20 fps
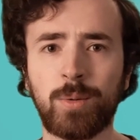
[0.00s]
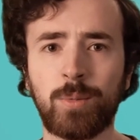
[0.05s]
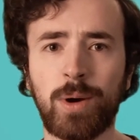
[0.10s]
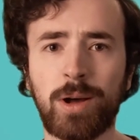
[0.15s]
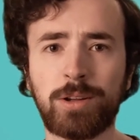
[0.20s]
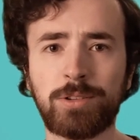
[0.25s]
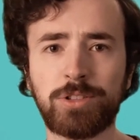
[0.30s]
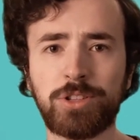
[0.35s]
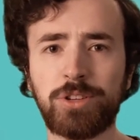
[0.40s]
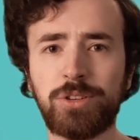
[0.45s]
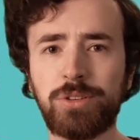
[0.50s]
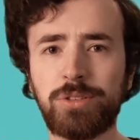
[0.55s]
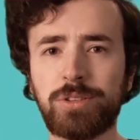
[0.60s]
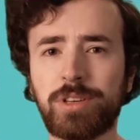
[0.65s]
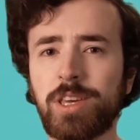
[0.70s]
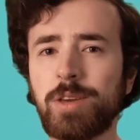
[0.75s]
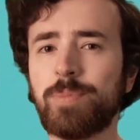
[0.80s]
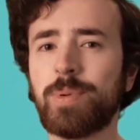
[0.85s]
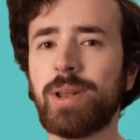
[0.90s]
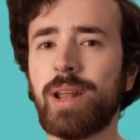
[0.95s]
why don't
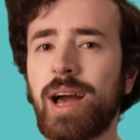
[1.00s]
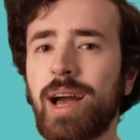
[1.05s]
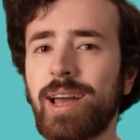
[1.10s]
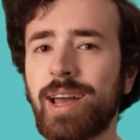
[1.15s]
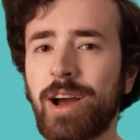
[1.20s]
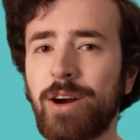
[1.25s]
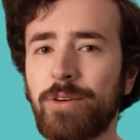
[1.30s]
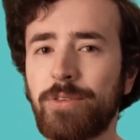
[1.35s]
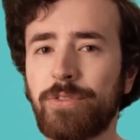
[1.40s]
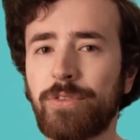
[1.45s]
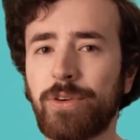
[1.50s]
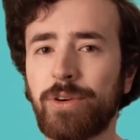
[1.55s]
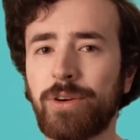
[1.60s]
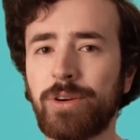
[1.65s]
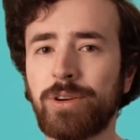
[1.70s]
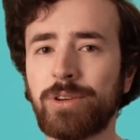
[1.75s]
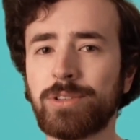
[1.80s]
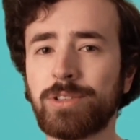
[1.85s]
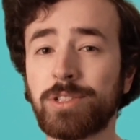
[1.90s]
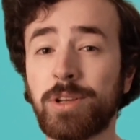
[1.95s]
you keep an eye out
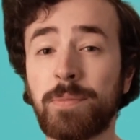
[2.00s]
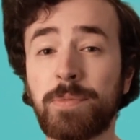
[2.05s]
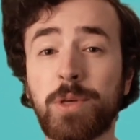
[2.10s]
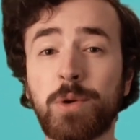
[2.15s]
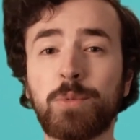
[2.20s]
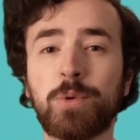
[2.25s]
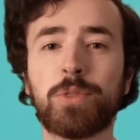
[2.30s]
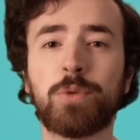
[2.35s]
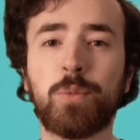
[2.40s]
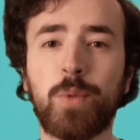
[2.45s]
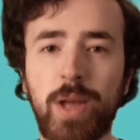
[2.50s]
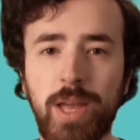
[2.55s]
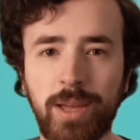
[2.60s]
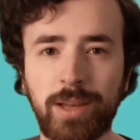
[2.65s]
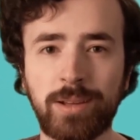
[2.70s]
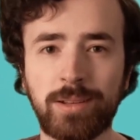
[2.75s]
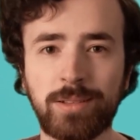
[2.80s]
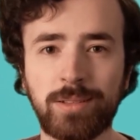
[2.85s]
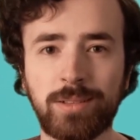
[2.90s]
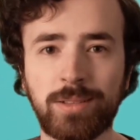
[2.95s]
for something with
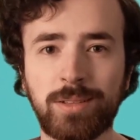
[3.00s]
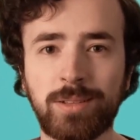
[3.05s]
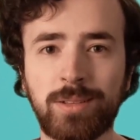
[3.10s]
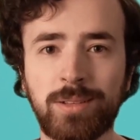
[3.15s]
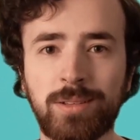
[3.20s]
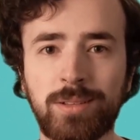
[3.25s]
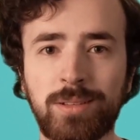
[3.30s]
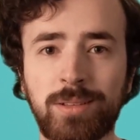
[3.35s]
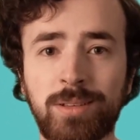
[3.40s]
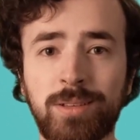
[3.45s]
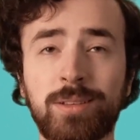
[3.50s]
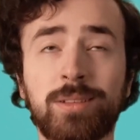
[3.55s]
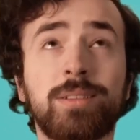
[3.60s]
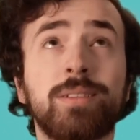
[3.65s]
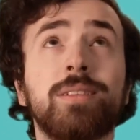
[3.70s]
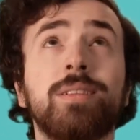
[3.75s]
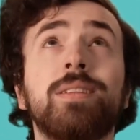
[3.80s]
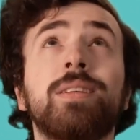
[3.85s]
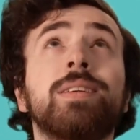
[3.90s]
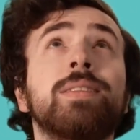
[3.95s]
wings
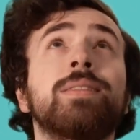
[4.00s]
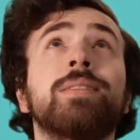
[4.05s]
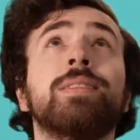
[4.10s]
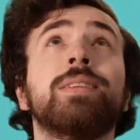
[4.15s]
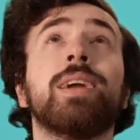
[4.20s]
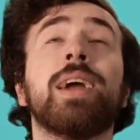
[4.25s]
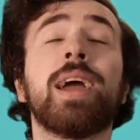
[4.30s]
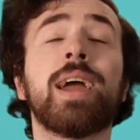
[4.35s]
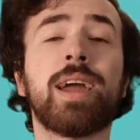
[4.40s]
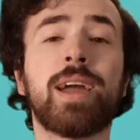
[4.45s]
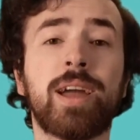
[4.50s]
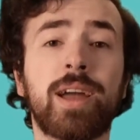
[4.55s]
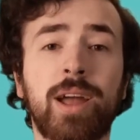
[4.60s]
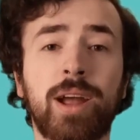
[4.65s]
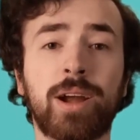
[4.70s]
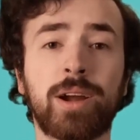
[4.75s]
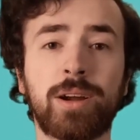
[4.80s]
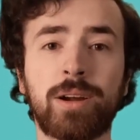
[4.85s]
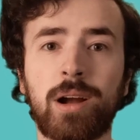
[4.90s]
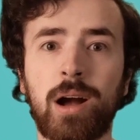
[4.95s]
in the
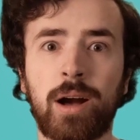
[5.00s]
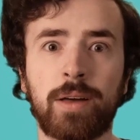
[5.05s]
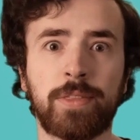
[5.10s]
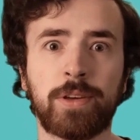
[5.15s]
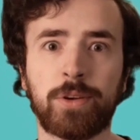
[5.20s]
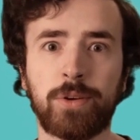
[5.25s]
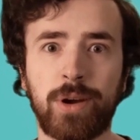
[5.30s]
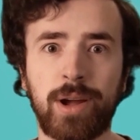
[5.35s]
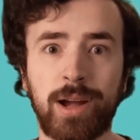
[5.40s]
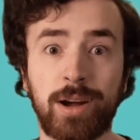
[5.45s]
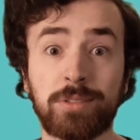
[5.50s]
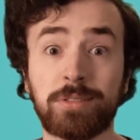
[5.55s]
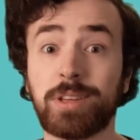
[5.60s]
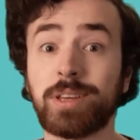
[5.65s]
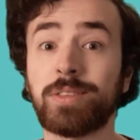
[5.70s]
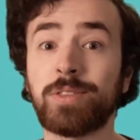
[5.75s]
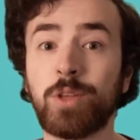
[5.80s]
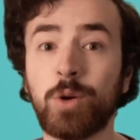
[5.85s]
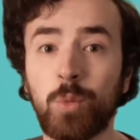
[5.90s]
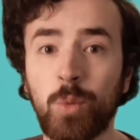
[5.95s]
air, on the ground,
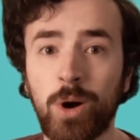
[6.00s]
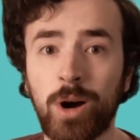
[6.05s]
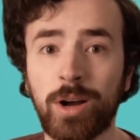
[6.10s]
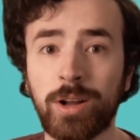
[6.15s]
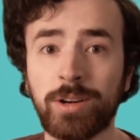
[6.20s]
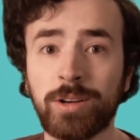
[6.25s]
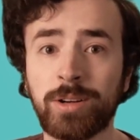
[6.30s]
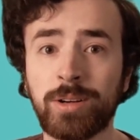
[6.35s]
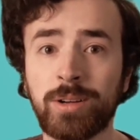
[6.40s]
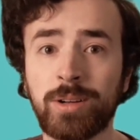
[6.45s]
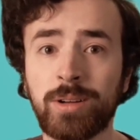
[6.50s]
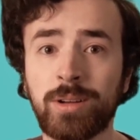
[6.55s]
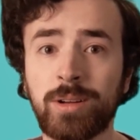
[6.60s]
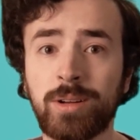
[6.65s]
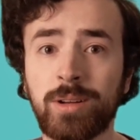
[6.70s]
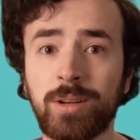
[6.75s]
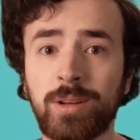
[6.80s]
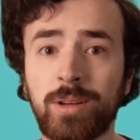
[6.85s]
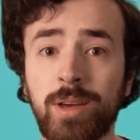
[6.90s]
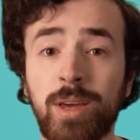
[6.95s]
in the water?
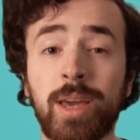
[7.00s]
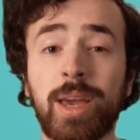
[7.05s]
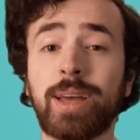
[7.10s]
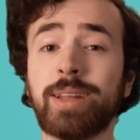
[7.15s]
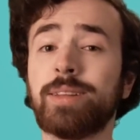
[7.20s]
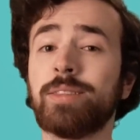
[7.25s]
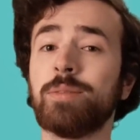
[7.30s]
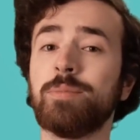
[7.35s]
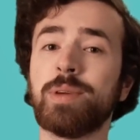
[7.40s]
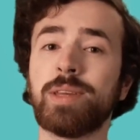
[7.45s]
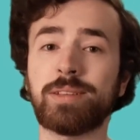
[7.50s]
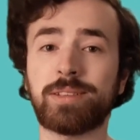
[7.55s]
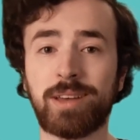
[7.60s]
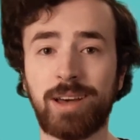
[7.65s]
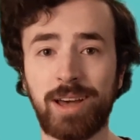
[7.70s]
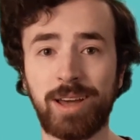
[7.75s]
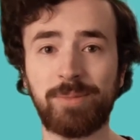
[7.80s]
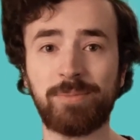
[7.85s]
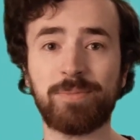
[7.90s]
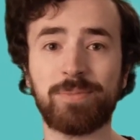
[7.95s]
And in the
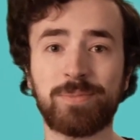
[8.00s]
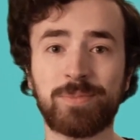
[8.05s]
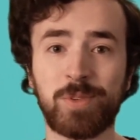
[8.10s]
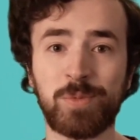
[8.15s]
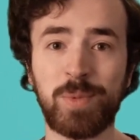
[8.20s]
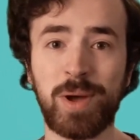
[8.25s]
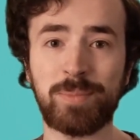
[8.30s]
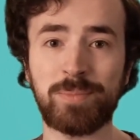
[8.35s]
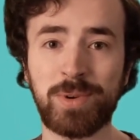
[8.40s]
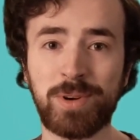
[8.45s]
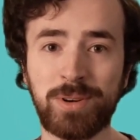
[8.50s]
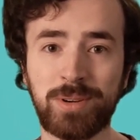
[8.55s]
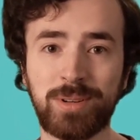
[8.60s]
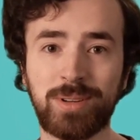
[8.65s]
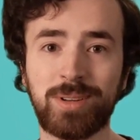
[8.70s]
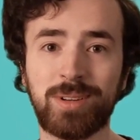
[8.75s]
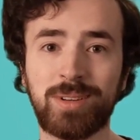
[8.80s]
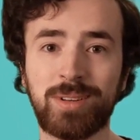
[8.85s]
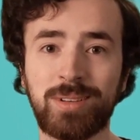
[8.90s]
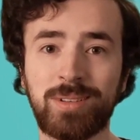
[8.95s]
meantime,
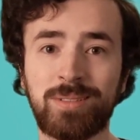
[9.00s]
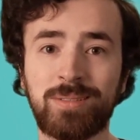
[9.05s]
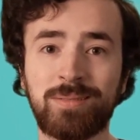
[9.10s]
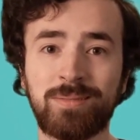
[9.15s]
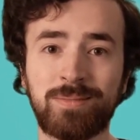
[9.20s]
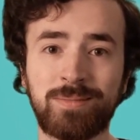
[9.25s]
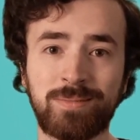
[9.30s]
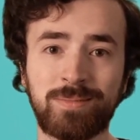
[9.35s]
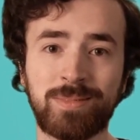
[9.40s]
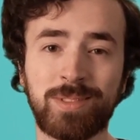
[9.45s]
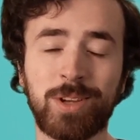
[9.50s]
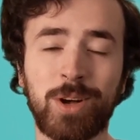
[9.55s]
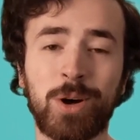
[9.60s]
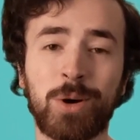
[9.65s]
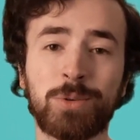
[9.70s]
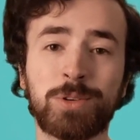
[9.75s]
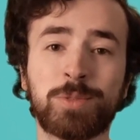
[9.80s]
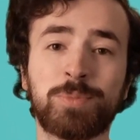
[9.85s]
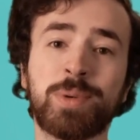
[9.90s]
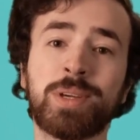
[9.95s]
remember to
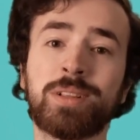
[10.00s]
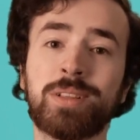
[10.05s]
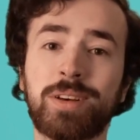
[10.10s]
always be